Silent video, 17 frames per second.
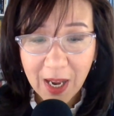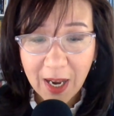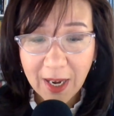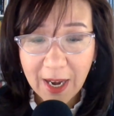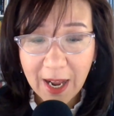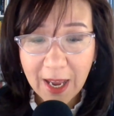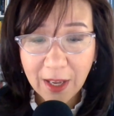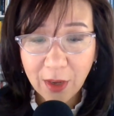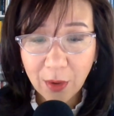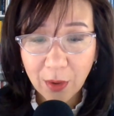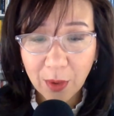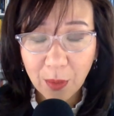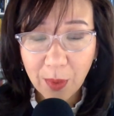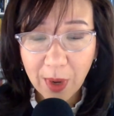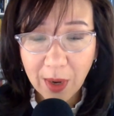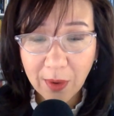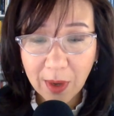Lei, you're
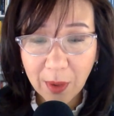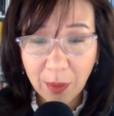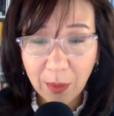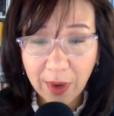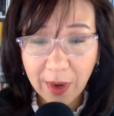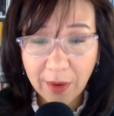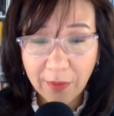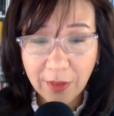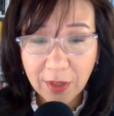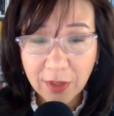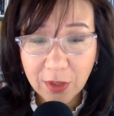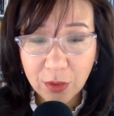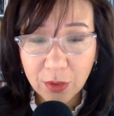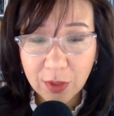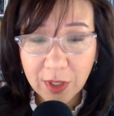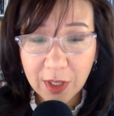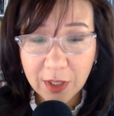well aware of the
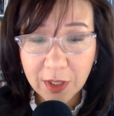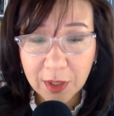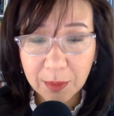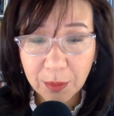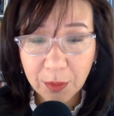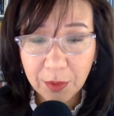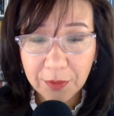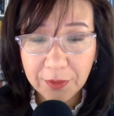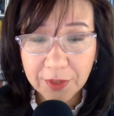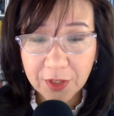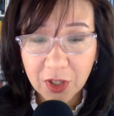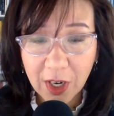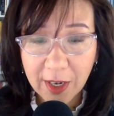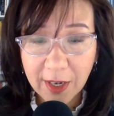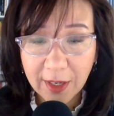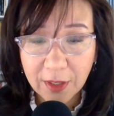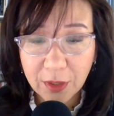strategic moves
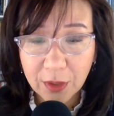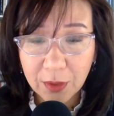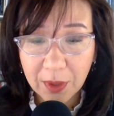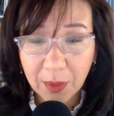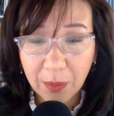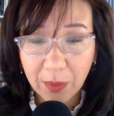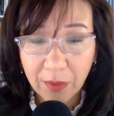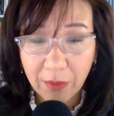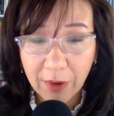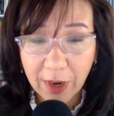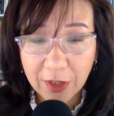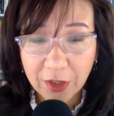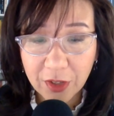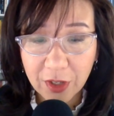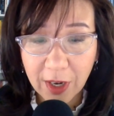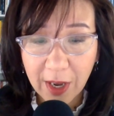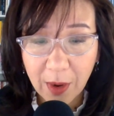China is doing with
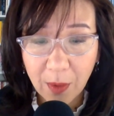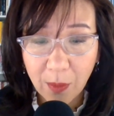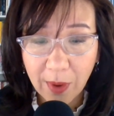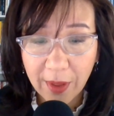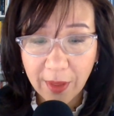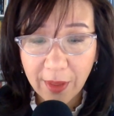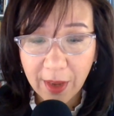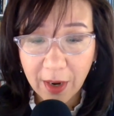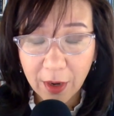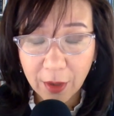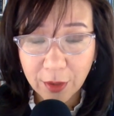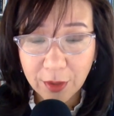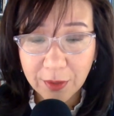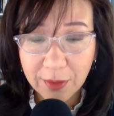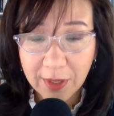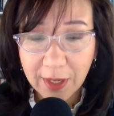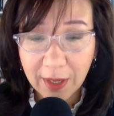Russia and what they are
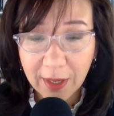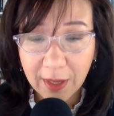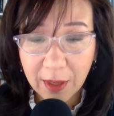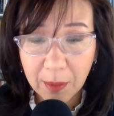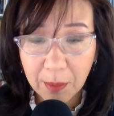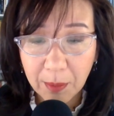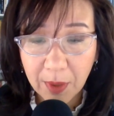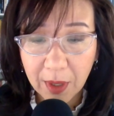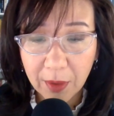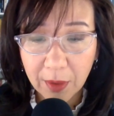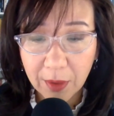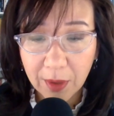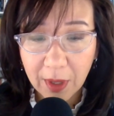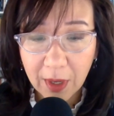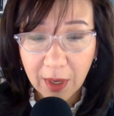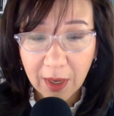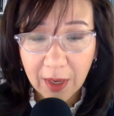doing in the
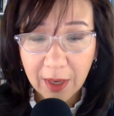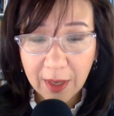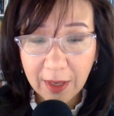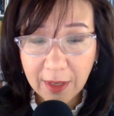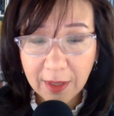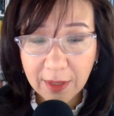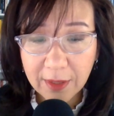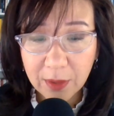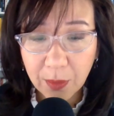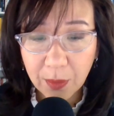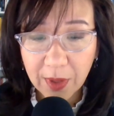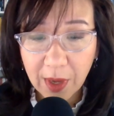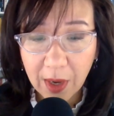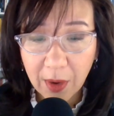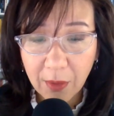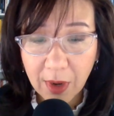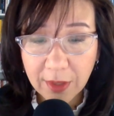Middle East with
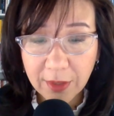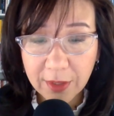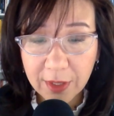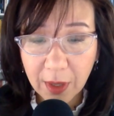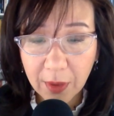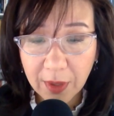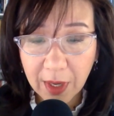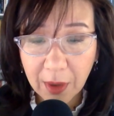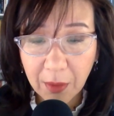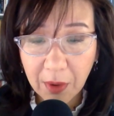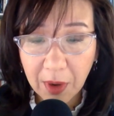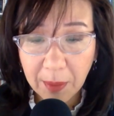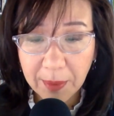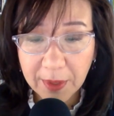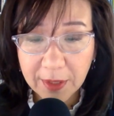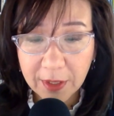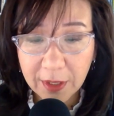the Iran-Saudi
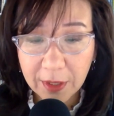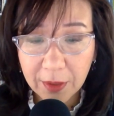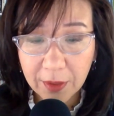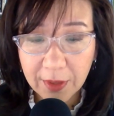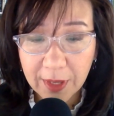Arabia deal.